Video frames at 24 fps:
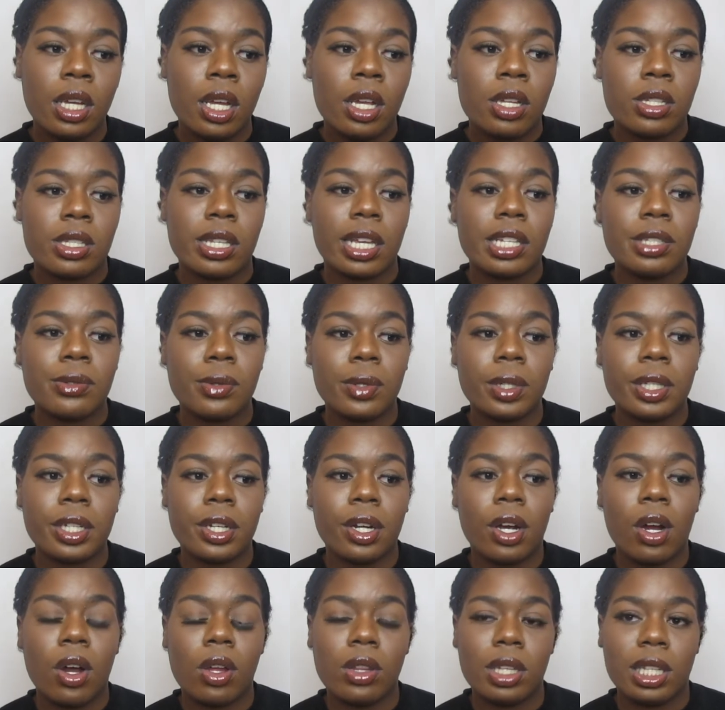So that's really
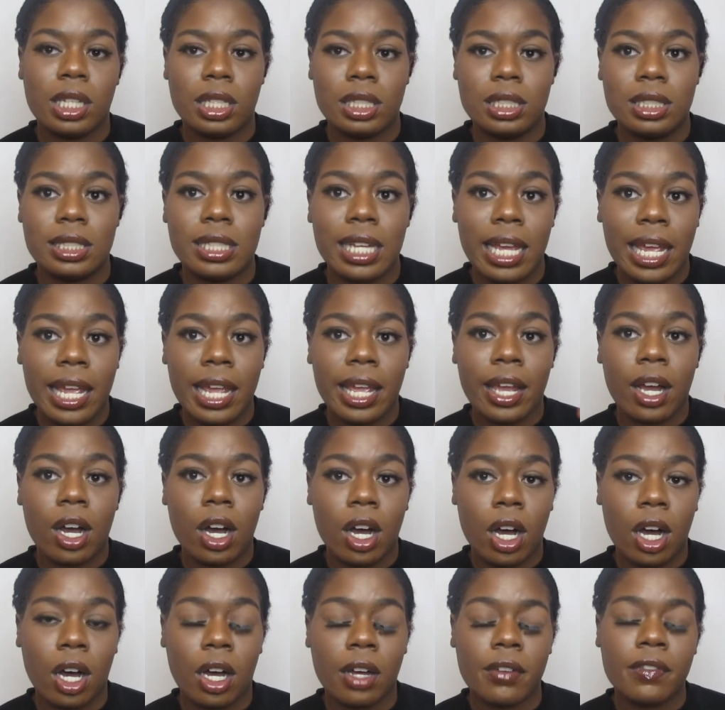your only day
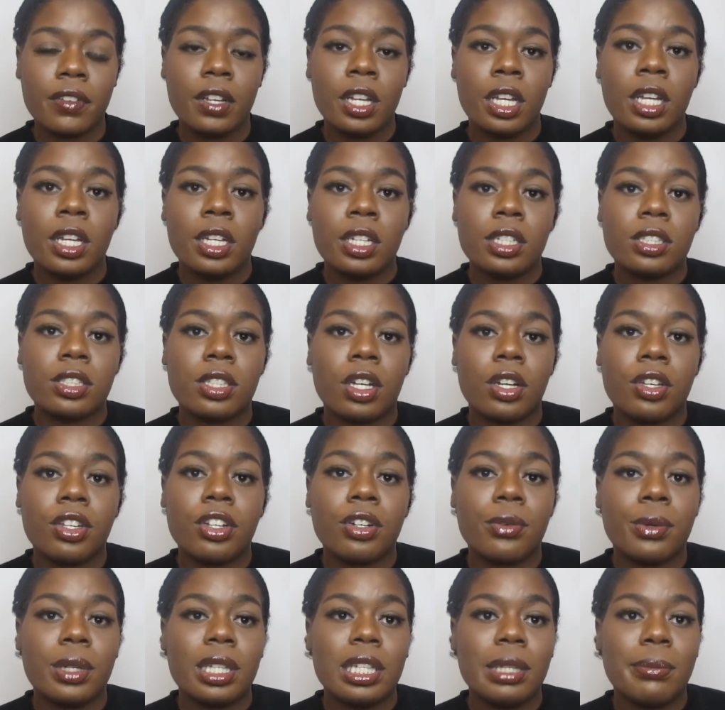off. So
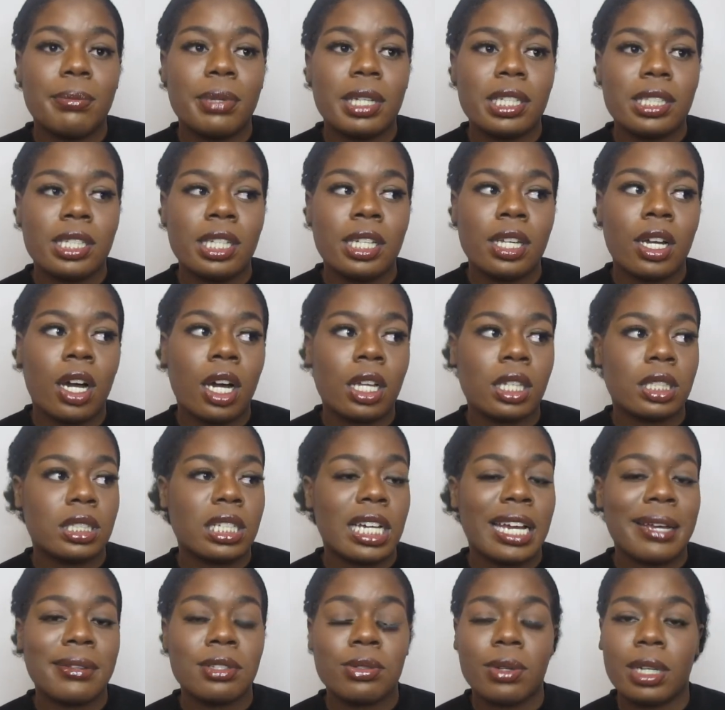you're really busy all the
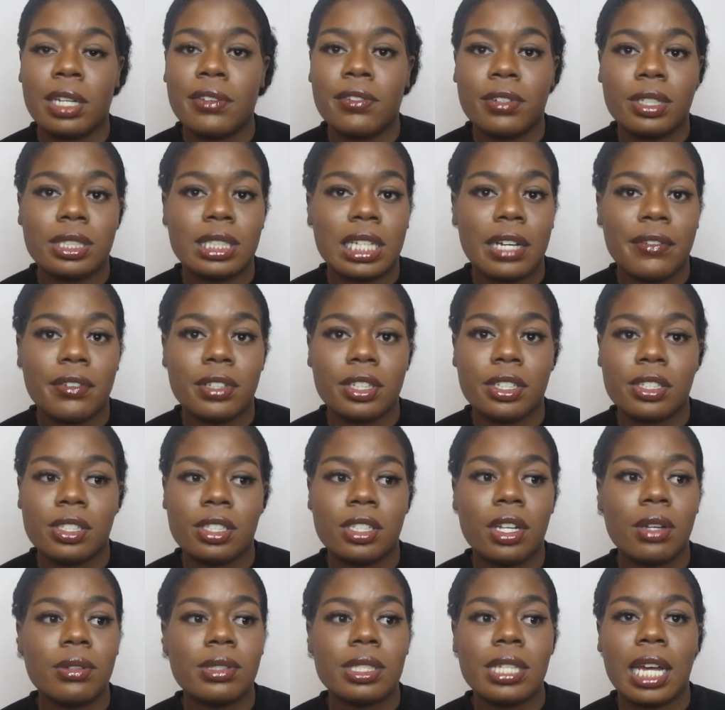time, 24/7. There's
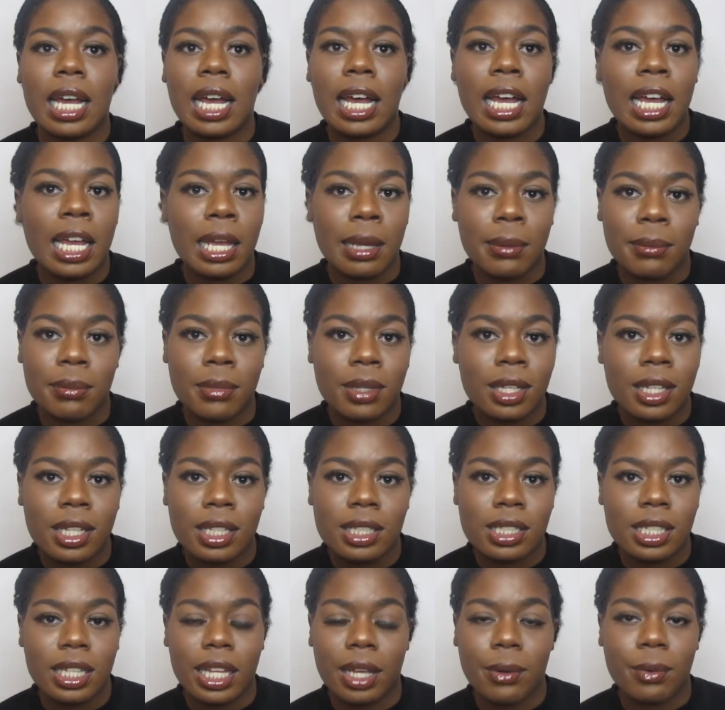no time
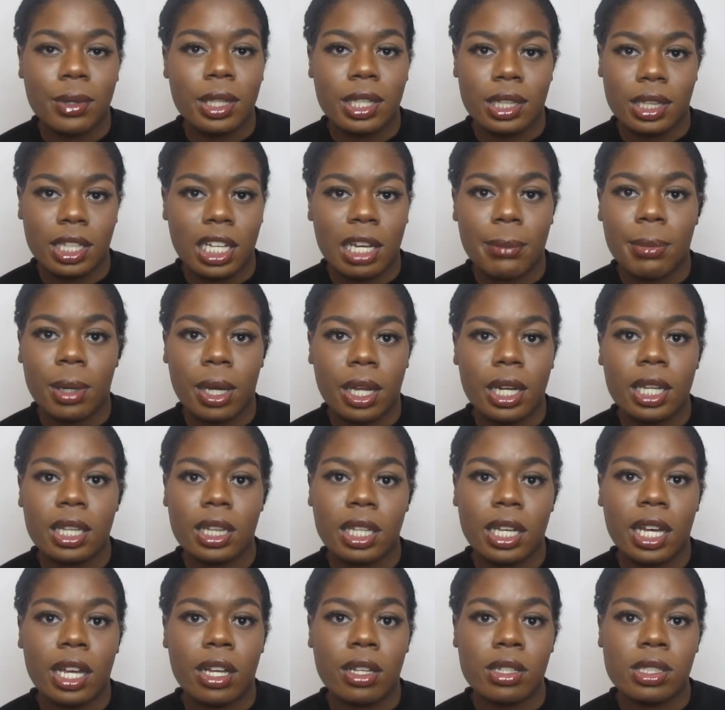to like really think about
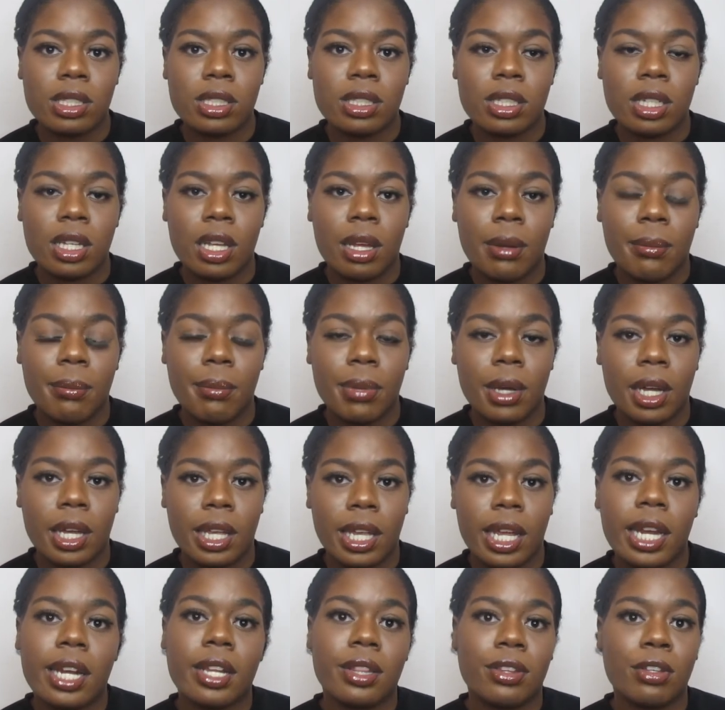anything else but
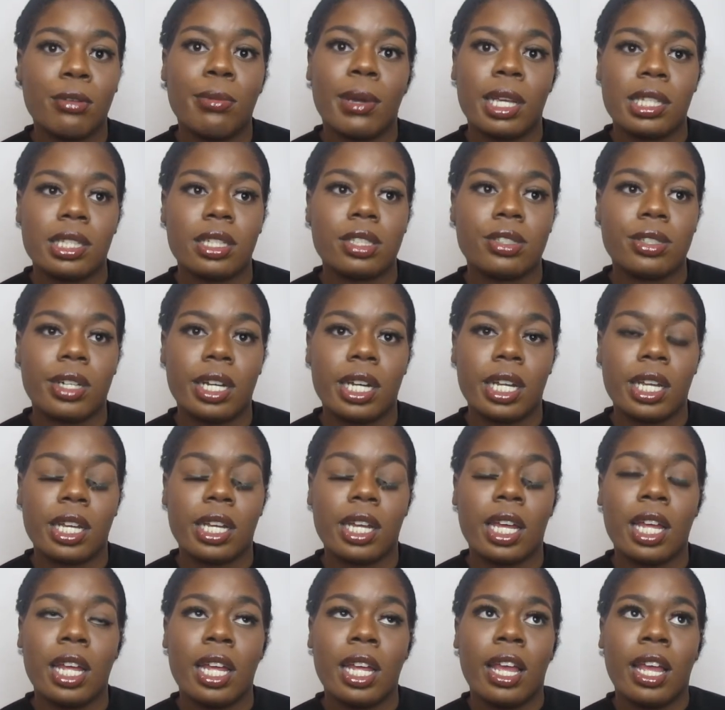getting through basic training.